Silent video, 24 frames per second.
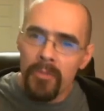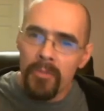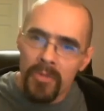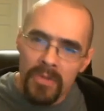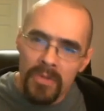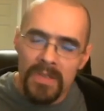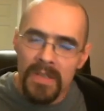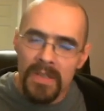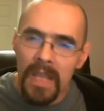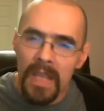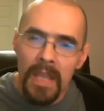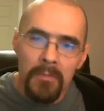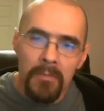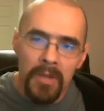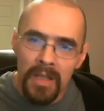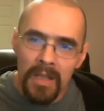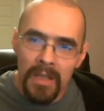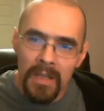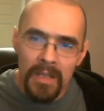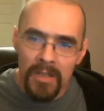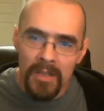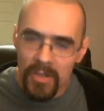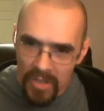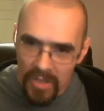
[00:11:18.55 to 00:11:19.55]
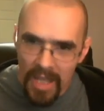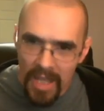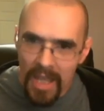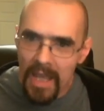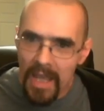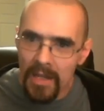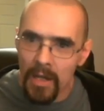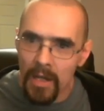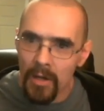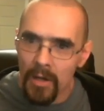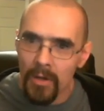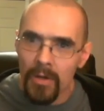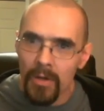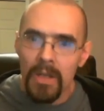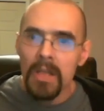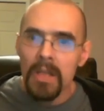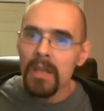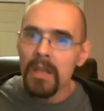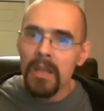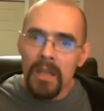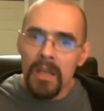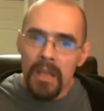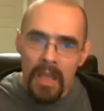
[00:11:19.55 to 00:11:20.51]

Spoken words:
emperor's name and in his shadow.